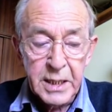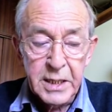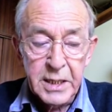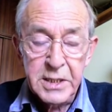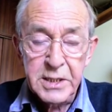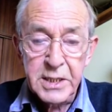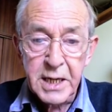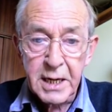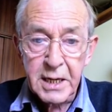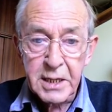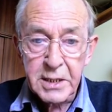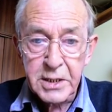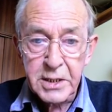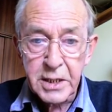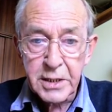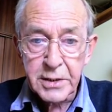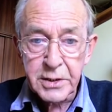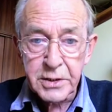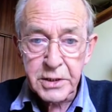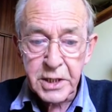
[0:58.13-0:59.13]
settles
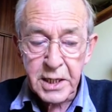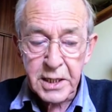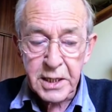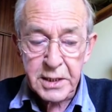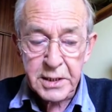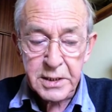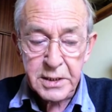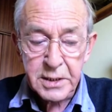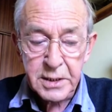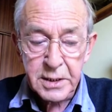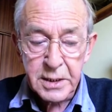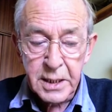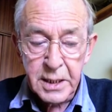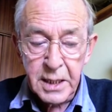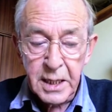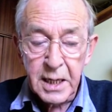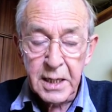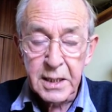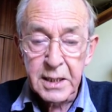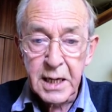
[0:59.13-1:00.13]
on the chest
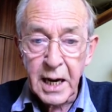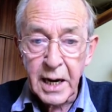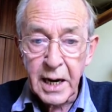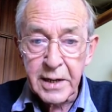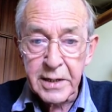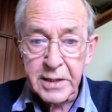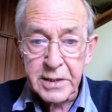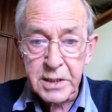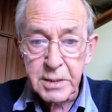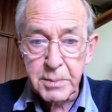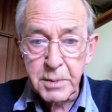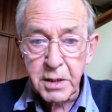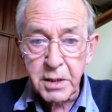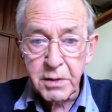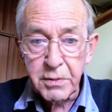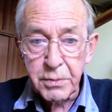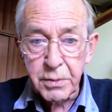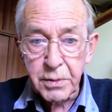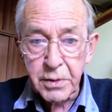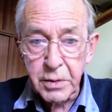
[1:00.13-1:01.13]
and carries them
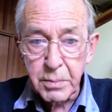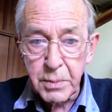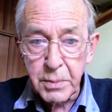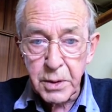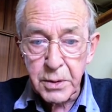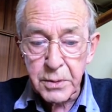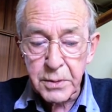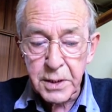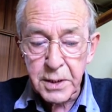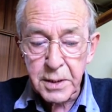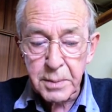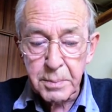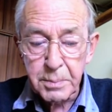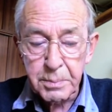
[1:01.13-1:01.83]
off with pneumonia.